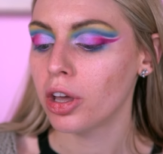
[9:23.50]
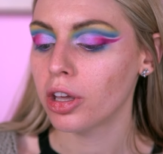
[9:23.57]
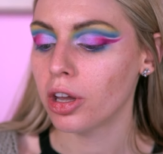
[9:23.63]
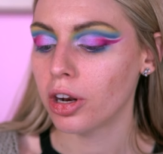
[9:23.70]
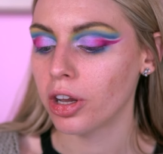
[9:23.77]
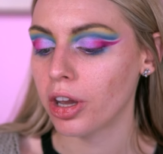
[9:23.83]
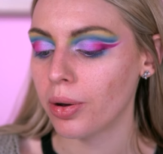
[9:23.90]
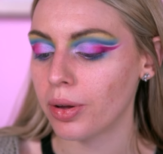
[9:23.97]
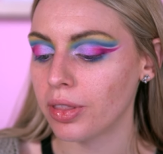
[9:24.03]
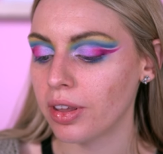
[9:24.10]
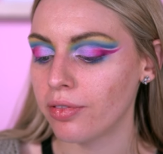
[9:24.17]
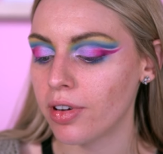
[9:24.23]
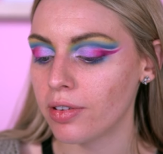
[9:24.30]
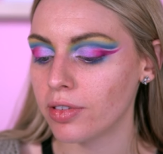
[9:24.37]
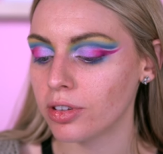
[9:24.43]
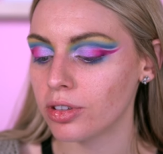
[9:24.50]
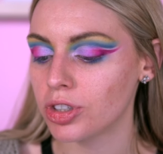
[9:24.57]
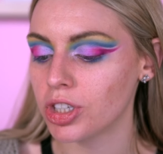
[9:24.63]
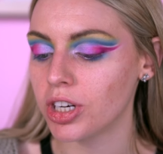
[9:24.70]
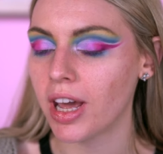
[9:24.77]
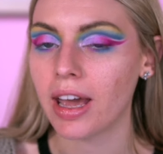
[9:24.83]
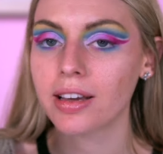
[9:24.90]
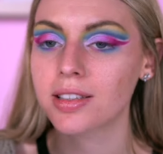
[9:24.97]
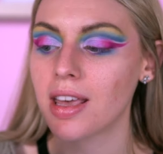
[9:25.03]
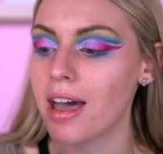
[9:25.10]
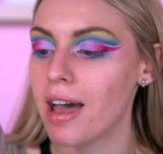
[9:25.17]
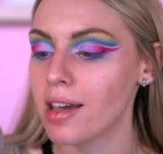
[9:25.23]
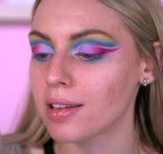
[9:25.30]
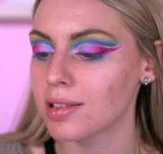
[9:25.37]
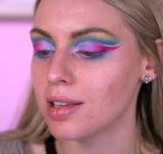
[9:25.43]
going to go in the Revolution
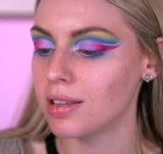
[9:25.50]
XX,